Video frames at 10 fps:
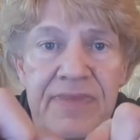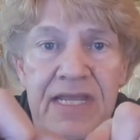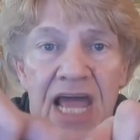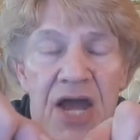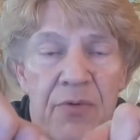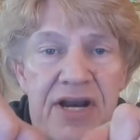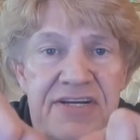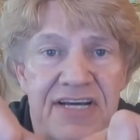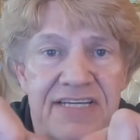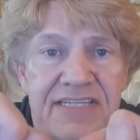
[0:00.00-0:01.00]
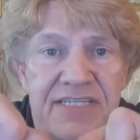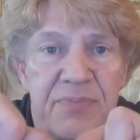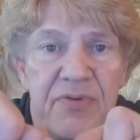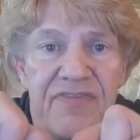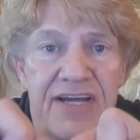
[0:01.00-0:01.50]
And what it does is it
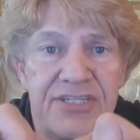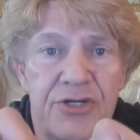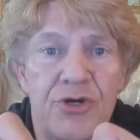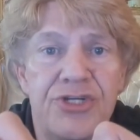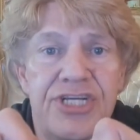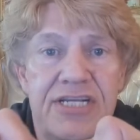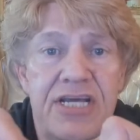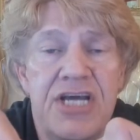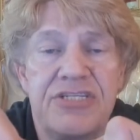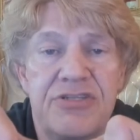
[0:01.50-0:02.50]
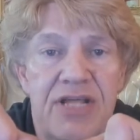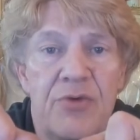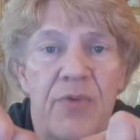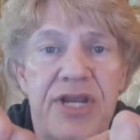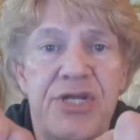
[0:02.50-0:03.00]
provides a cushion so that
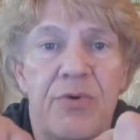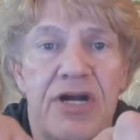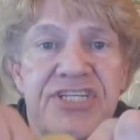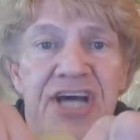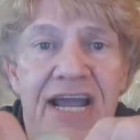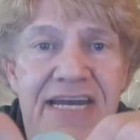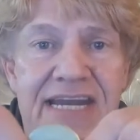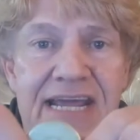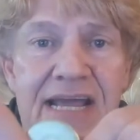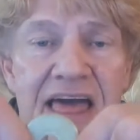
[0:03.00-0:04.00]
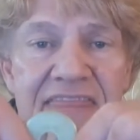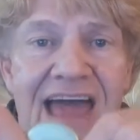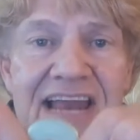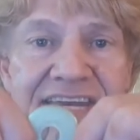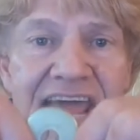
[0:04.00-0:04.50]
when you are tightening
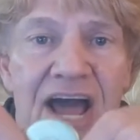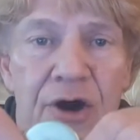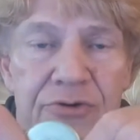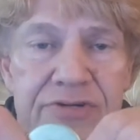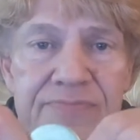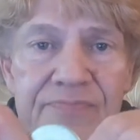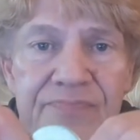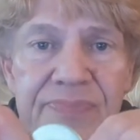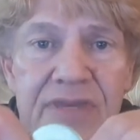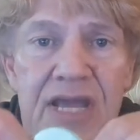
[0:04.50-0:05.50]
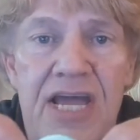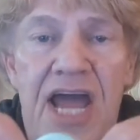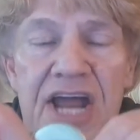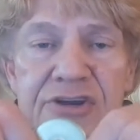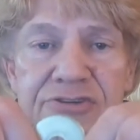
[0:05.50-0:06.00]
that down
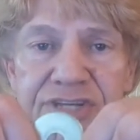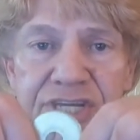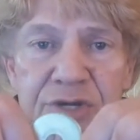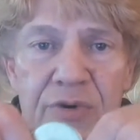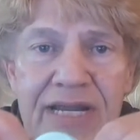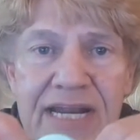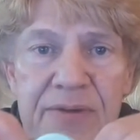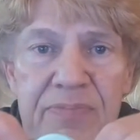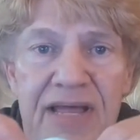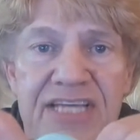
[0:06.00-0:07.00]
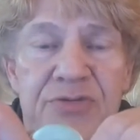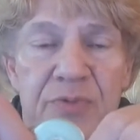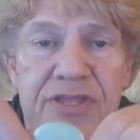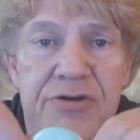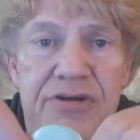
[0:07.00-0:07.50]
and you're securing it in place
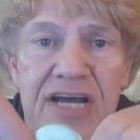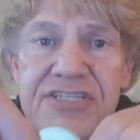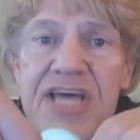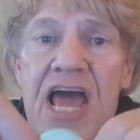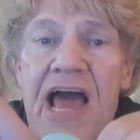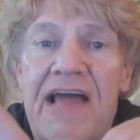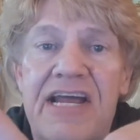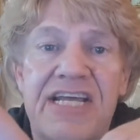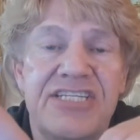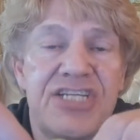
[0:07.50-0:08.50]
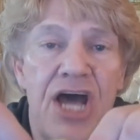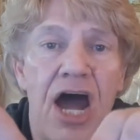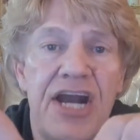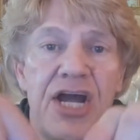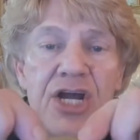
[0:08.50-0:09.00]
with your nuts, it is
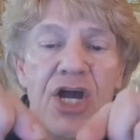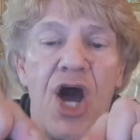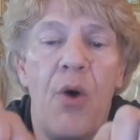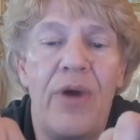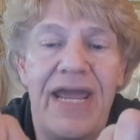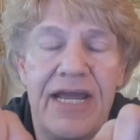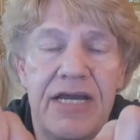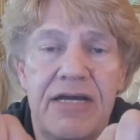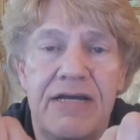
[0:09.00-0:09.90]
not going